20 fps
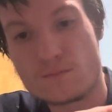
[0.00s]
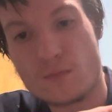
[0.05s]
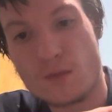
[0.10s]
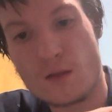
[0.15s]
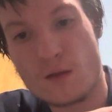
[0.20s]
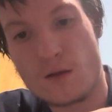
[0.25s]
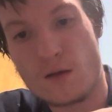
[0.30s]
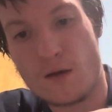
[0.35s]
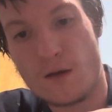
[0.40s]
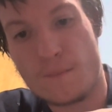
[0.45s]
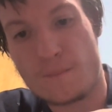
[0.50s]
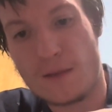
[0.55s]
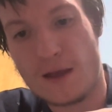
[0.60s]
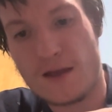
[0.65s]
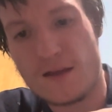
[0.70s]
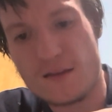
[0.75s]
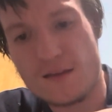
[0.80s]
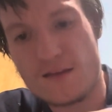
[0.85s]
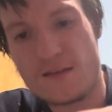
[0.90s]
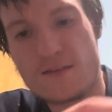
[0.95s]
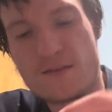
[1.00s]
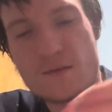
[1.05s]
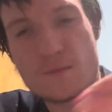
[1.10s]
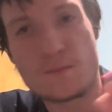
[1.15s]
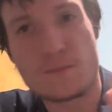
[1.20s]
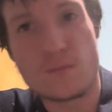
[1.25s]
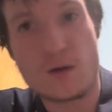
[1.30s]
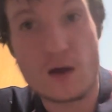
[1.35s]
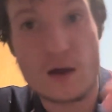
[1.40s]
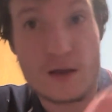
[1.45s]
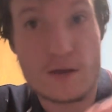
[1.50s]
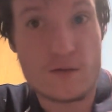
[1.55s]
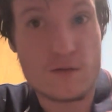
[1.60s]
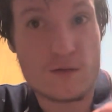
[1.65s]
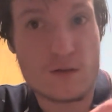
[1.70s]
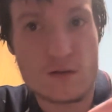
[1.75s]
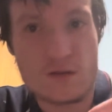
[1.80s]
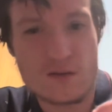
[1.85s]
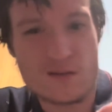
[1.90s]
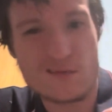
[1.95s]
mechanism, but
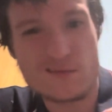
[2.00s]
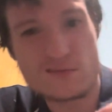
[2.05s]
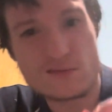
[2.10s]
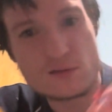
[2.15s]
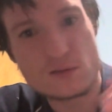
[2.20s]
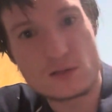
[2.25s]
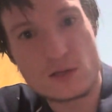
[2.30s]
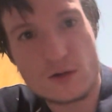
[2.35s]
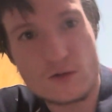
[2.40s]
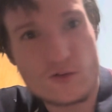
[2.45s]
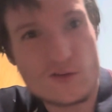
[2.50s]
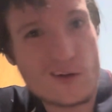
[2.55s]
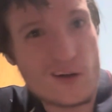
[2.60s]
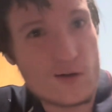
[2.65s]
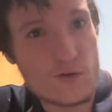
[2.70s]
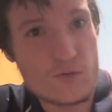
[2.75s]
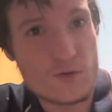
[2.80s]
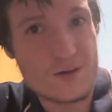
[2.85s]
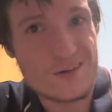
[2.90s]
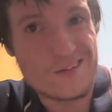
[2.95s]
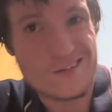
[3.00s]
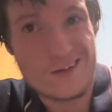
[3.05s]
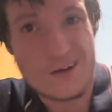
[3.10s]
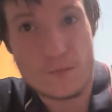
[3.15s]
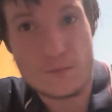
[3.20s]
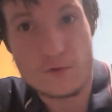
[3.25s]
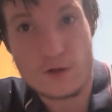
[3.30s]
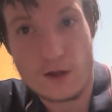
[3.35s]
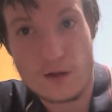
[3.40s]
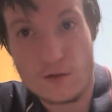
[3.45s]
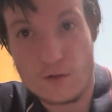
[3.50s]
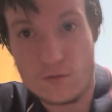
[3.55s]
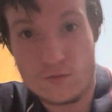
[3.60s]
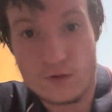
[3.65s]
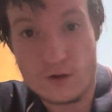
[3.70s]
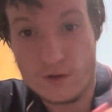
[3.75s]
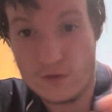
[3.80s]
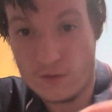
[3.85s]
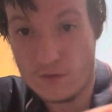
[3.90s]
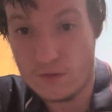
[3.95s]
there's no real objective
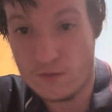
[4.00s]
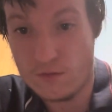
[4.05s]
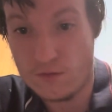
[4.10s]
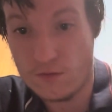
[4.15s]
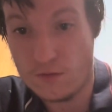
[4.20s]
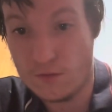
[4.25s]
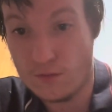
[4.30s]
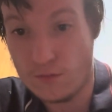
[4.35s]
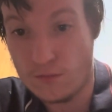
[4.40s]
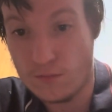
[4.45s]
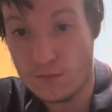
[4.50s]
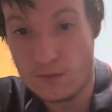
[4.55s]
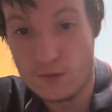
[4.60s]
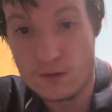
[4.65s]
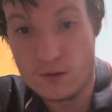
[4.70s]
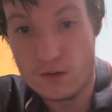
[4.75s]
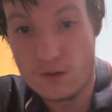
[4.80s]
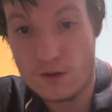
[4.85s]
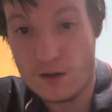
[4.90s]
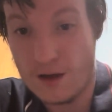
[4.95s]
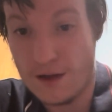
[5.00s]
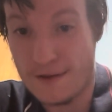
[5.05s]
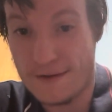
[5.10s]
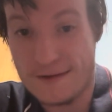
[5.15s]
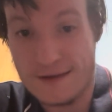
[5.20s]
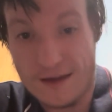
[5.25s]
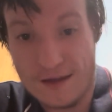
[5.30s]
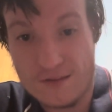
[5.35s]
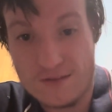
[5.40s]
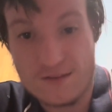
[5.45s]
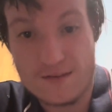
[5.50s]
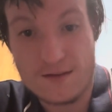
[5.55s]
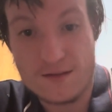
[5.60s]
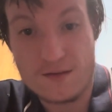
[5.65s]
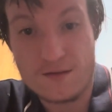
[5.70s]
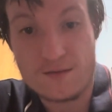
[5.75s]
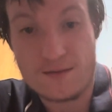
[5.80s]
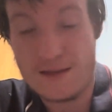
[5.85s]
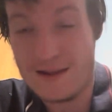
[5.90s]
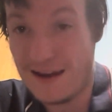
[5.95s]
reason against
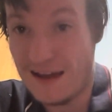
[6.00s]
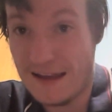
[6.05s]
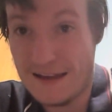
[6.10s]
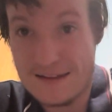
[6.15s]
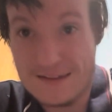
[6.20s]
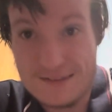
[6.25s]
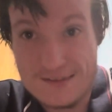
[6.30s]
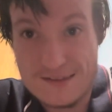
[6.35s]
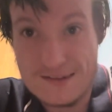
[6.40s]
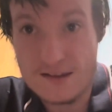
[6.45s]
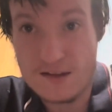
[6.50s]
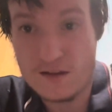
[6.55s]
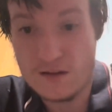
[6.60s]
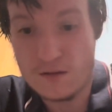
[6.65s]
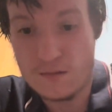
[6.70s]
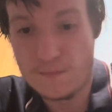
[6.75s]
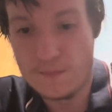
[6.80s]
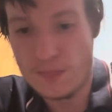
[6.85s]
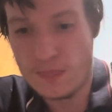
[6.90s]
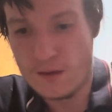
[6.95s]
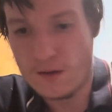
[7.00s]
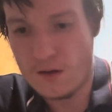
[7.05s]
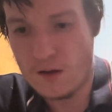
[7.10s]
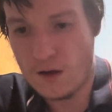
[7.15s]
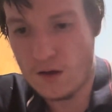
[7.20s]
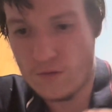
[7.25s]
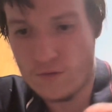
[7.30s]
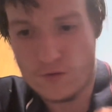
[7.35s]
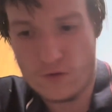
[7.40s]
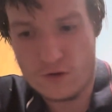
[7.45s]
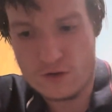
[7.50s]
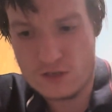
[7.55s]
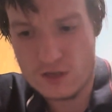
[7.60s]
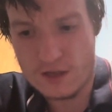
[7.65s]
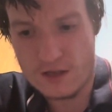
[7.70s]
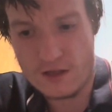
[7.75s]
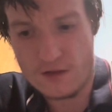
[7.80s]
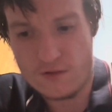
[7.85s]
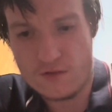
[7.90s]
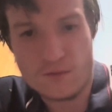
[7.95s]
it that I can see.
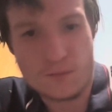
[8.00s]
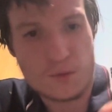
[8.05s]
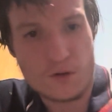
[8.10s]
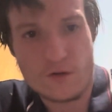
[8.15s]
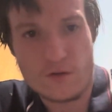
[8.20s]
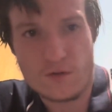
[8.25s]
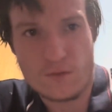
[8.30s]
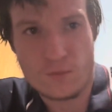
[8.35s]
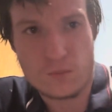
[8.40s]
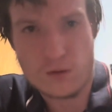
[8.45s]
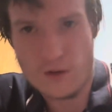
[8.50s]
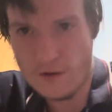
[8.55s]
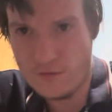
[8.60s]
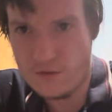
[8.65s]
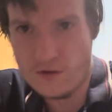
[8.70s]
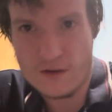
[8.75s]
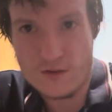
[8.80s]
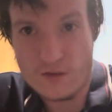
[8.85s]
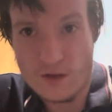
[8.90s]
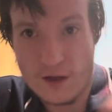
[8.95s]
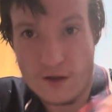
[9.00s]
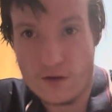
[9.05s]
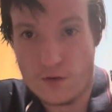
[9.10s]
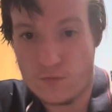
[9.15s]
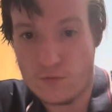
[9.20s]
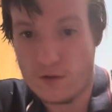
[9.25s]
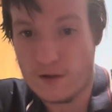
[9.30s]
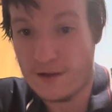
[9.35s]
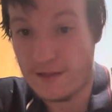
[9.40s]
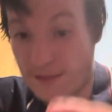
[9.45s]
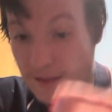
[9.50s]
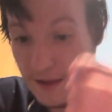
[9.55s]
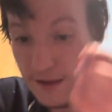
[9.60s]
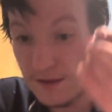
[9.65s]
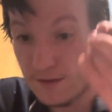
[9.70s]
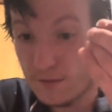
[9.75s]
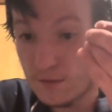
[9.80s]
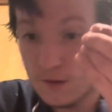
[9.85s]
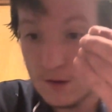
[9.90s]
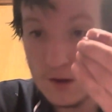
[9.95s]
Unfortunately, it's personal preference. I don't really like
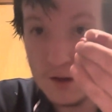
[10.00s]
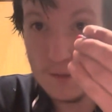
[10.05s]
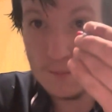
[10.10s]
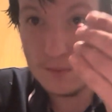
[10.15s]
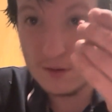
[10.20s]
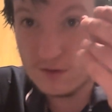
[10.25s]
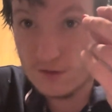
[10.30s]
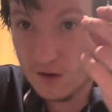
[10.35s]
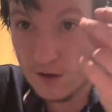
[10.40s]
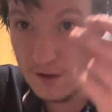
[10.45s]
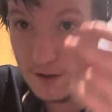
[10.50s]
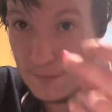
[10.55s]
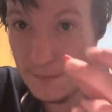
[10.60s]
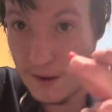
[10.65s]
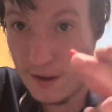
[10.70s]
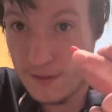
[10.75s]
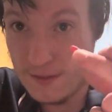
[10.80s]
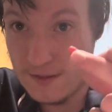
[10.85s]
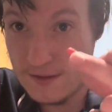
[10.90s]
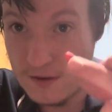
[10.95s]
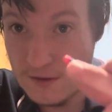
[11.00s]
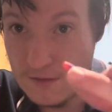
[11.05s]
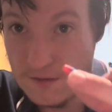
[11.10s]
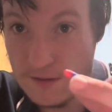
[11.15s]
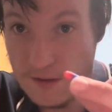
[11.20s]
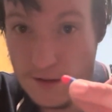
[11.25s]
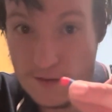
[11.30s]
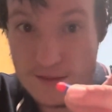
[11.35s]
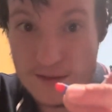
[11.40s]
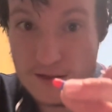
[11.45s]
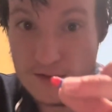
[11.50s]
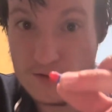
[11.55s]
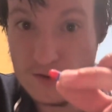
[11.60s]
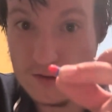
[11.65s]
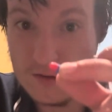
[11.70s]
it. But talking about these shells, these are